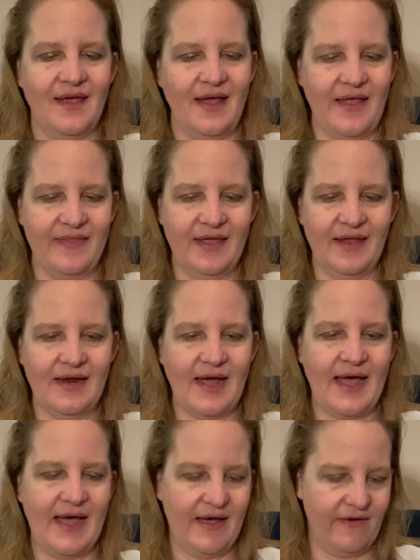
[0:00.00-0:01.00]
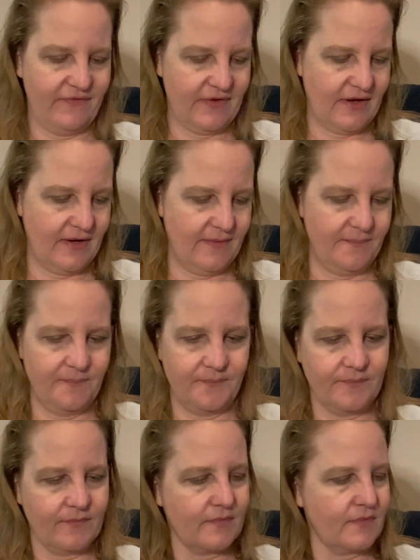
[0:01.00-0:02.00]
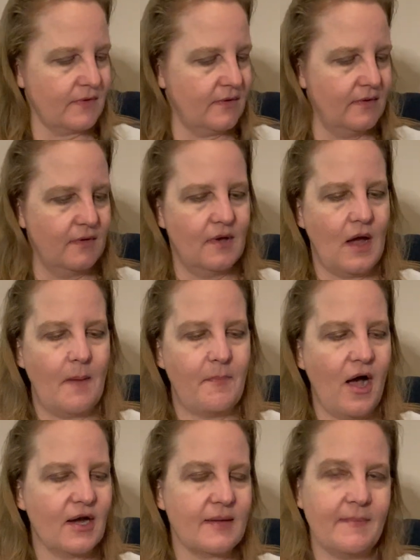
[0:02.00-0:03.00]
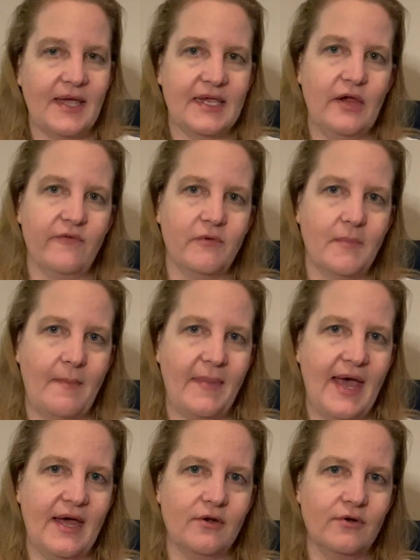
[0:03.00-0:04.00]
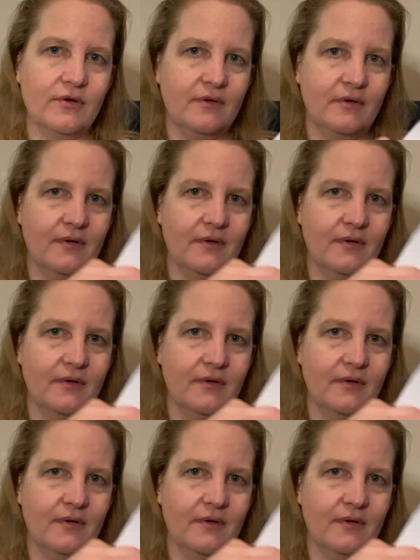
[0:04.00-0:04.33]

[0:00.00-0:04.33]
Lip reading: And then I have a pocket back here for my pattern,